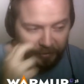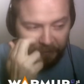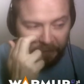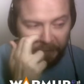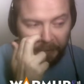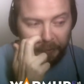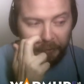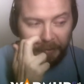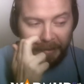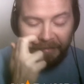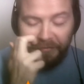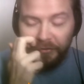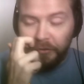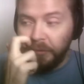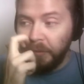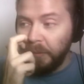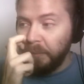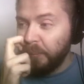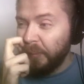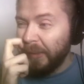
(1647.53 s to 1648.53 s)
of all, you have
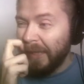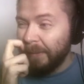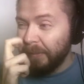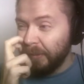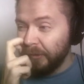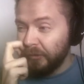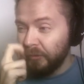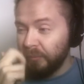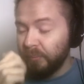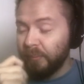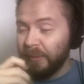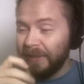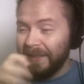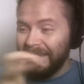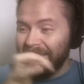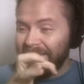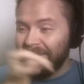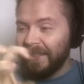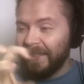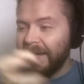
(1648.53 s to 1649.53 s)
to be able to
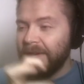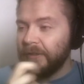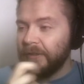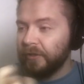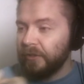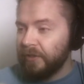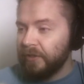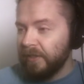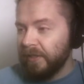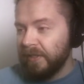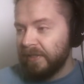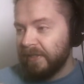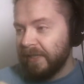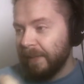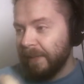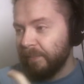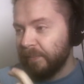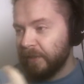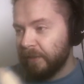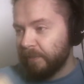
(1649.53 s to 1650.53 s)
place characters in the
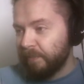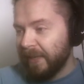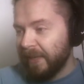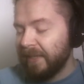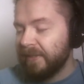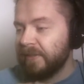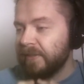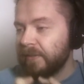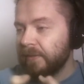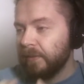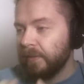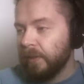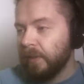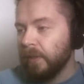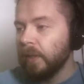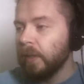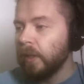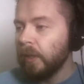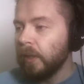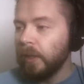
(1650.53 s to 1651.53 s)
same space.
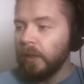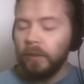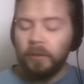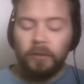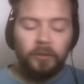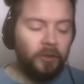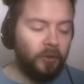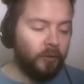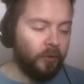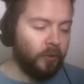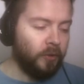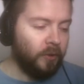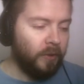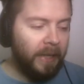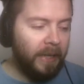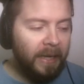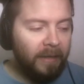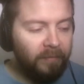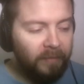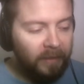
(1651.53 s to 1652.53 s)
So you could
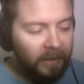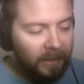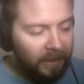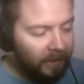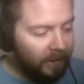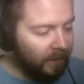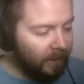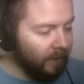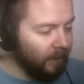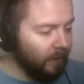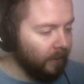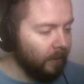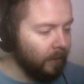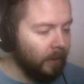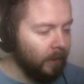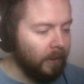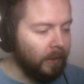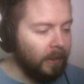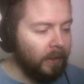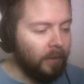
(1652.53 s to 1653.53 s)
have like a
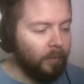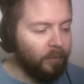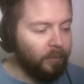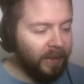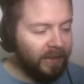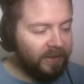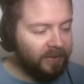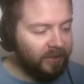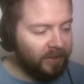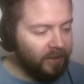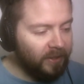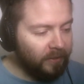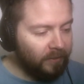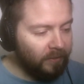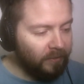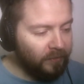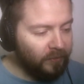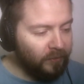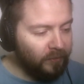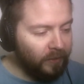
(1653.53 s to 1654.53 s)
basic
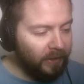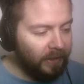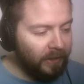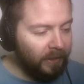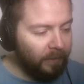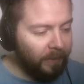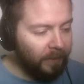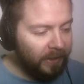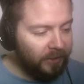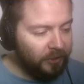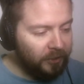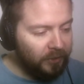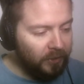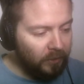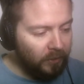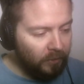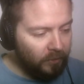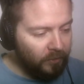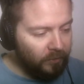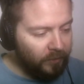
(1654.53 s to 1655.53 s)

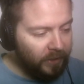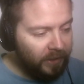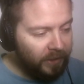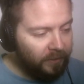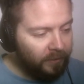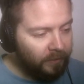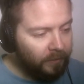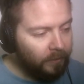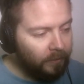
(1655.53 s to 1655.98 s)
3-dimensional grid,